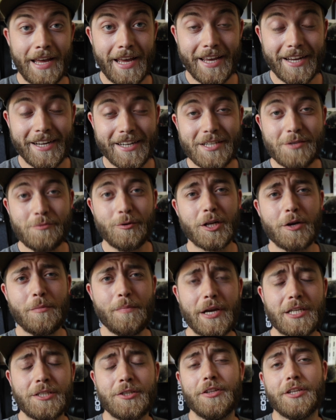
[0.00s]
Hey guys, welcome
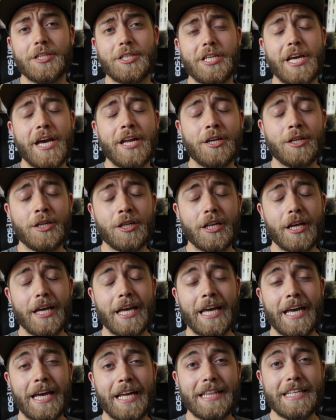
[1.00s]
back to the channel.
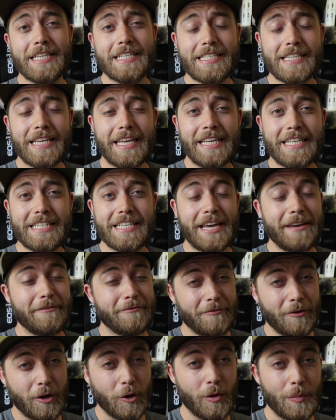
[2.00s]
This is a
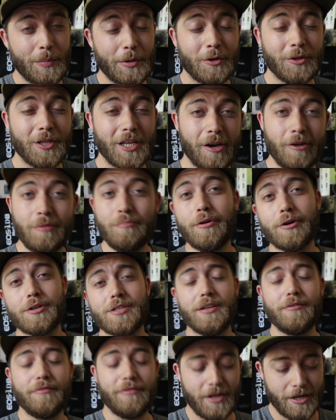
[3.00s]
follow-up on the
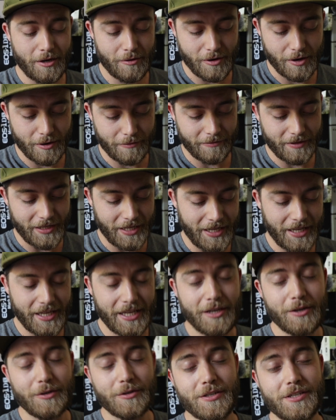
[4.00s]
unboxing video of the
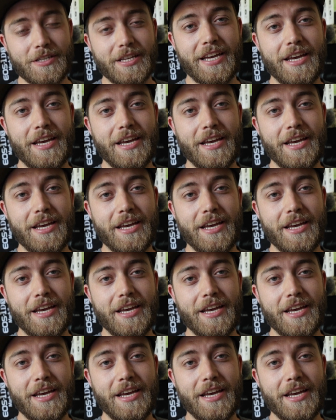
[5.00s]
EOS